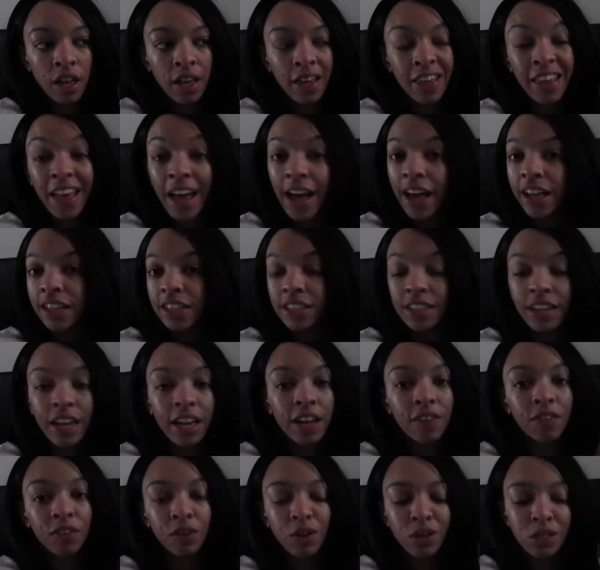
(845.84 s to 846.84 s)
Yeah,
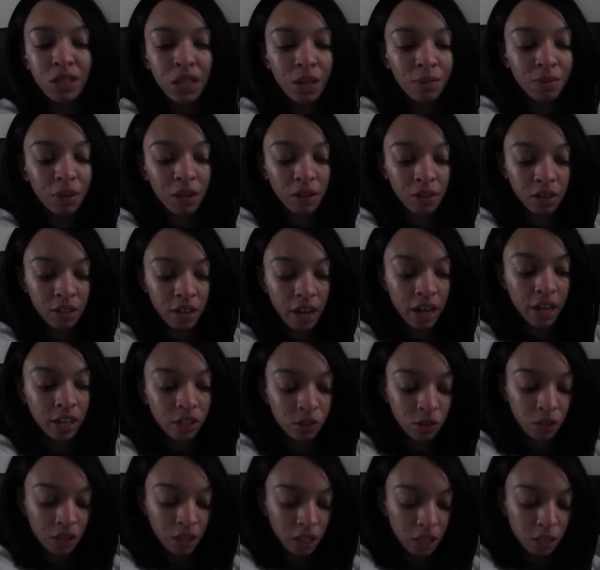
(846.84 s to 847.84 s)
today for the rest of the day, I'm not, not going
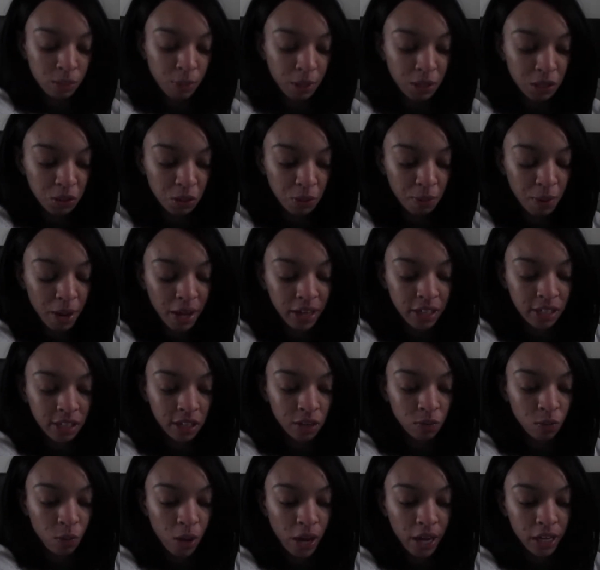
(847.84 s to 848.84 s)
to do anything special. I'm probably just
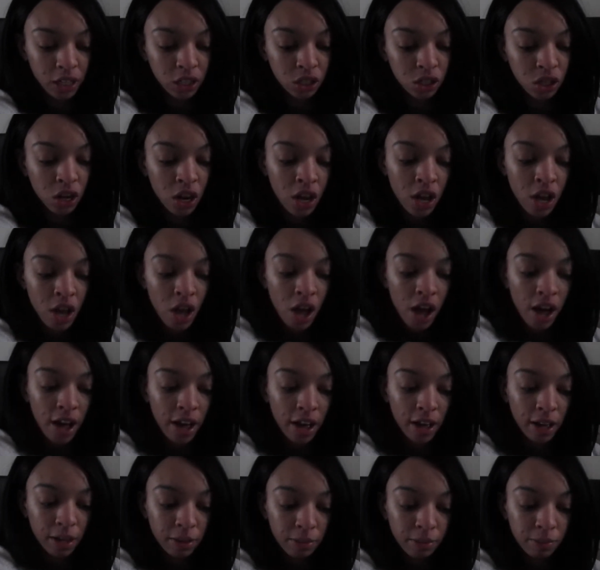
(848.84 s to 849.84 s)
going to watch
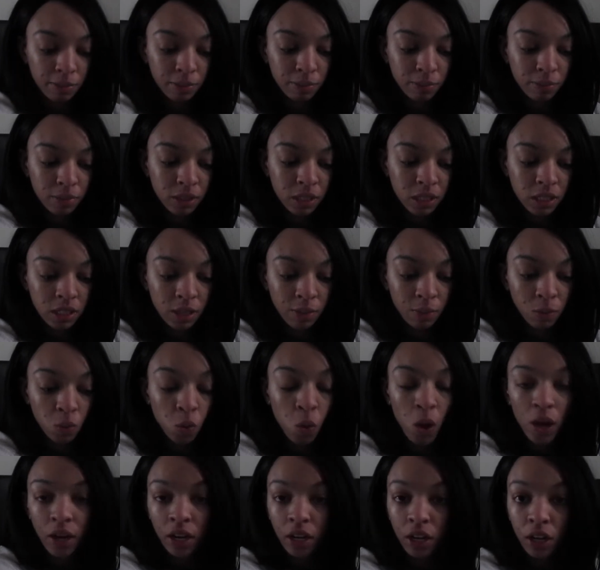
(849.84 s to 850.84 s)
um, some
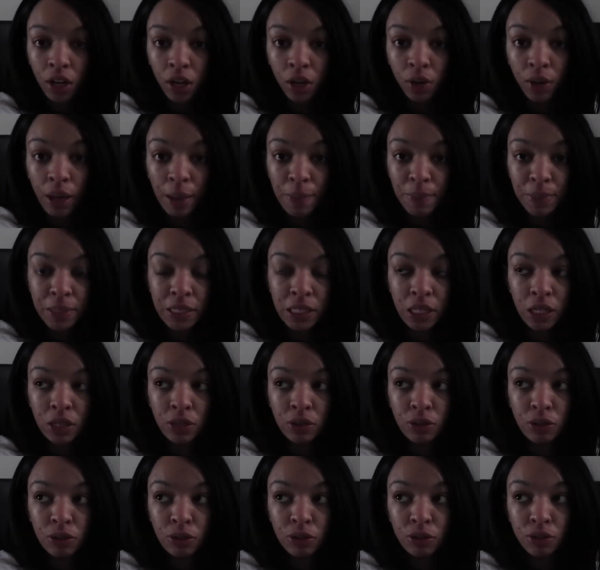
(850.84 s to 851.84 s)
Quantico
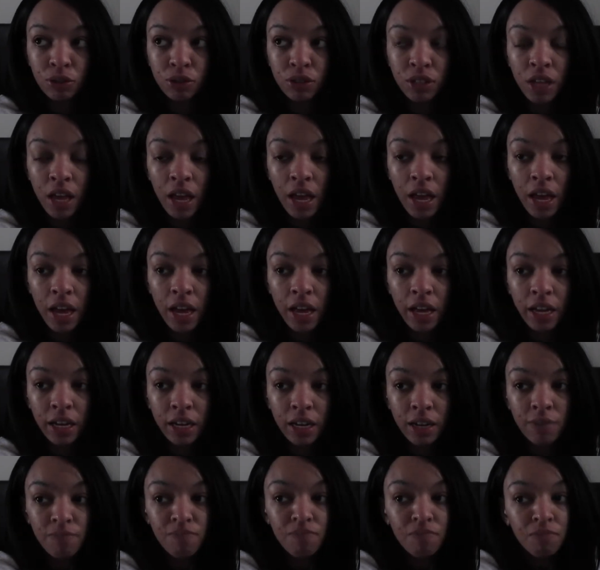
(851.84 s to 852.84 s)
episodes
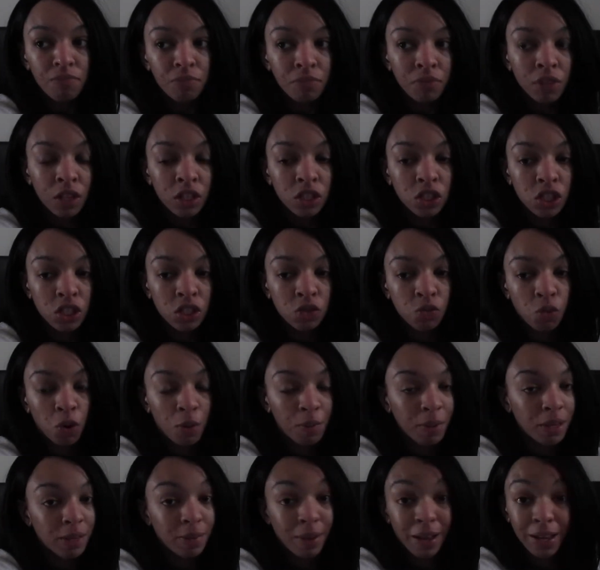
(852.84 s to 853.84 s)
and just
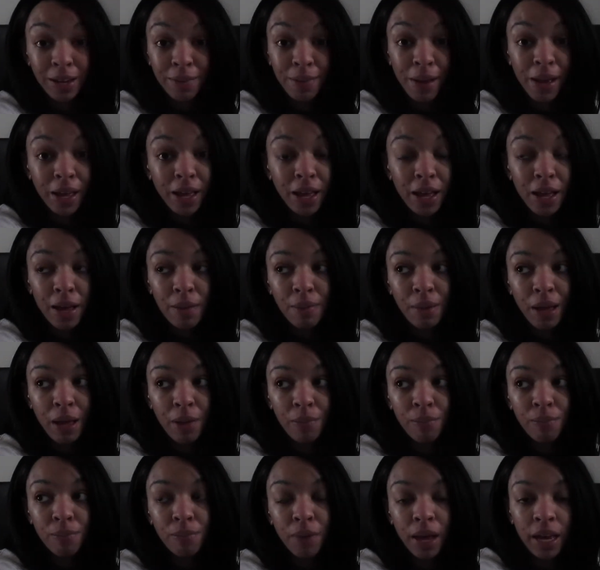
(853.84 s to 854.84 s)
warm my body back up. I
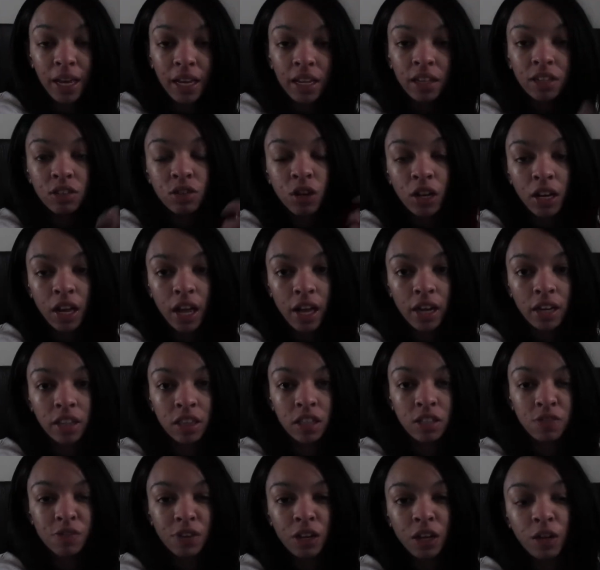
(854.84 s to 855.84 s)
might try to edit
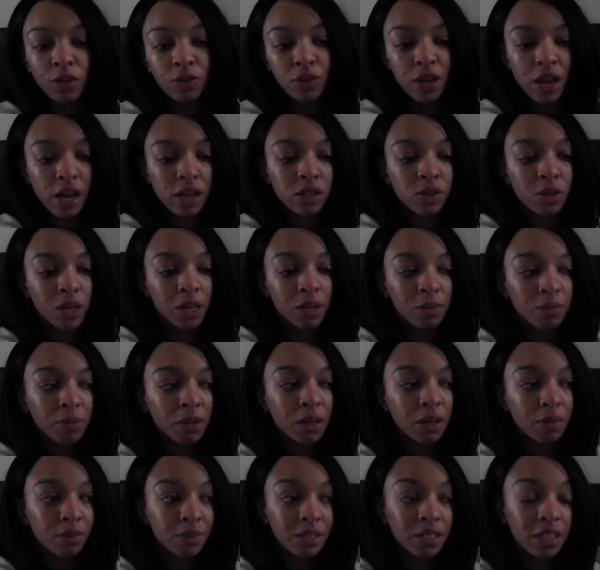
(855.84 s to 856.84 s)
this video now so I can
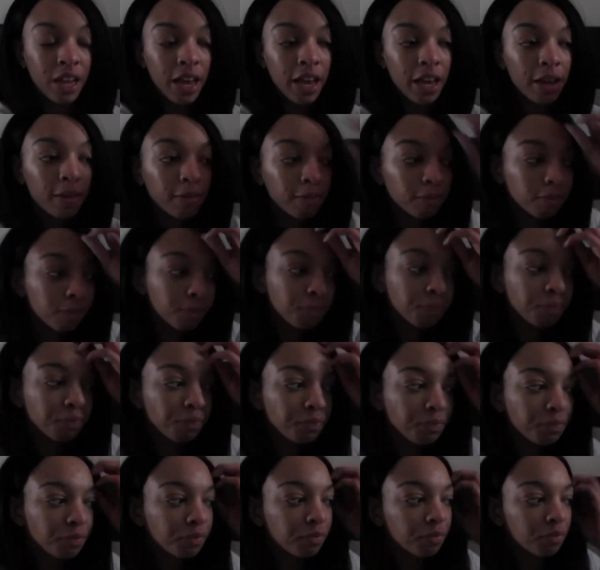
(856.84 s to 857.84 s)
put it up today.
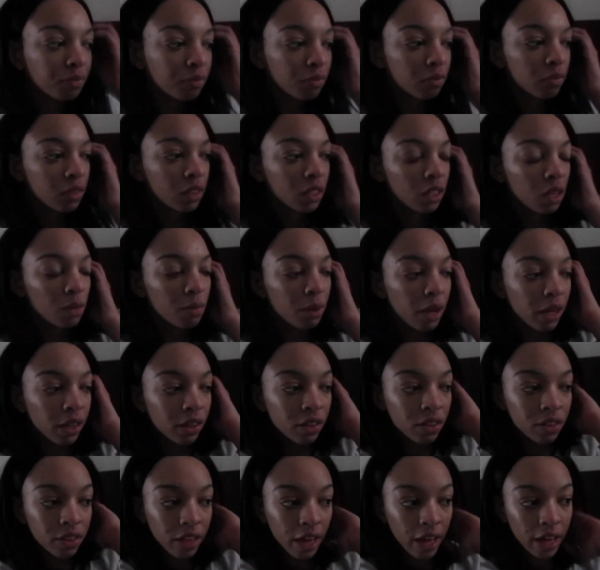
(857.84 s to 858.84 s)
But
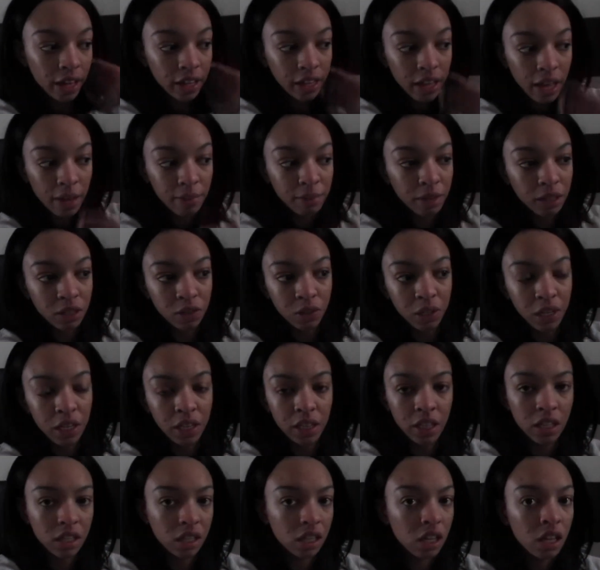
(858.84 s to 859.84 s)
other than that, yeah, I'm not doing
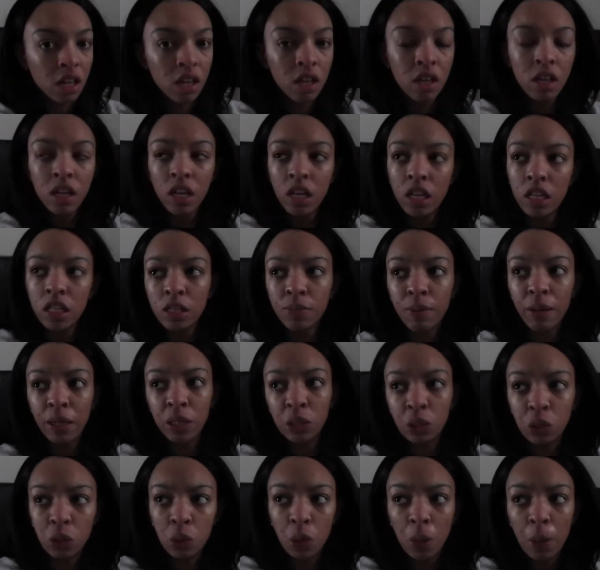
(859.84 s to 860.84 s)
anything
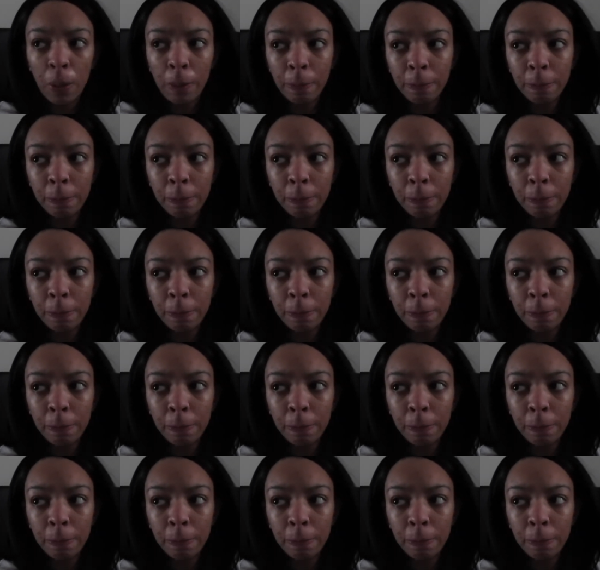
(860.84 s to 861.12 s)
special